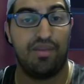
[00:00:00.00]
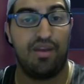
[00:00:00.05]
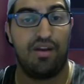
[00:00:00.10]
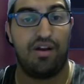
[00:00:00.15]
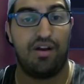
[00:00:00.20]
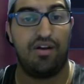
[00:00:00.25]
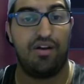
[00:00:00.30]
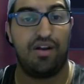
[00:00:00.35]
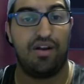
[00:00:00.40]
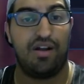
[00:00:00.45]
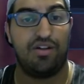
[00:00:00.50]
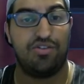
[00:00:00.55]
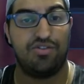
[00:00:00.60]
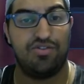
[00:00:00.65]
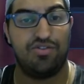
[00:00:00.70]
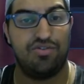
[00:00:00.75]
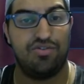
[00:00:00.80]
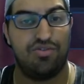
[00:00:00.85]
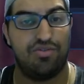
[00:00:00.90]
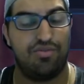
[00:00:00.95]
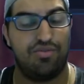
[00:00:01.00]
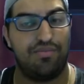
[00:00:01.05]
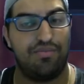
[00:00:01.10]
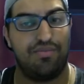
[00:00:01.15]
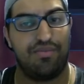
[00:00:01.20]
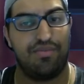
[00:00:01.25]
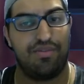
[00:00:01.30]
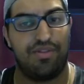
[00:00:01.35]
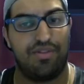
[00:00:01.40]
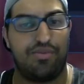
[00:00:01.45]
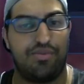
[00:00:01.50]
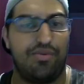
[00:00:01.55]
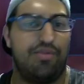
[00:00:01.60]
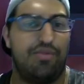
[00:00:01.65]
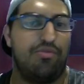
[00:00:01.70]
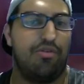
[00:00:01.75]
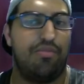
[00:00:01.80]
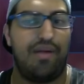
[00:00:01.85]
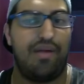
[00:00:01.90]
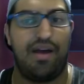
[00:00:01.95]
All right, I'll do 3
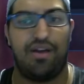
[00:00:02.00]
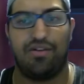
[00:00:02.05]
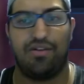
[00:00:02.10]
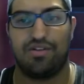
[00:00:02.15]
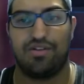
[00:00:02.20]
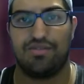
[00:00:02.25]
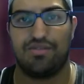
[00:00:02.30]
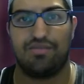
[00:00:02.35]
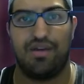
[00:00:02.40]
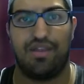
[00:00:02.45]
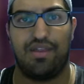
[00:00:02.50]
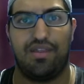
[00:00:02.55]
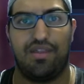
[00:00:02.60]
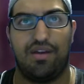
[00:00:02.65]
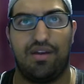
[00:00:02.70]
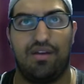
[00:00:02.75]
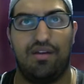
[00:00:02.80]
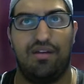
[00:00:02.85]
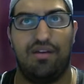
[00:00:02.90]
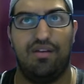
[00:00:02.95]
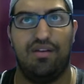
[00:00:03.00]
more battles, I think.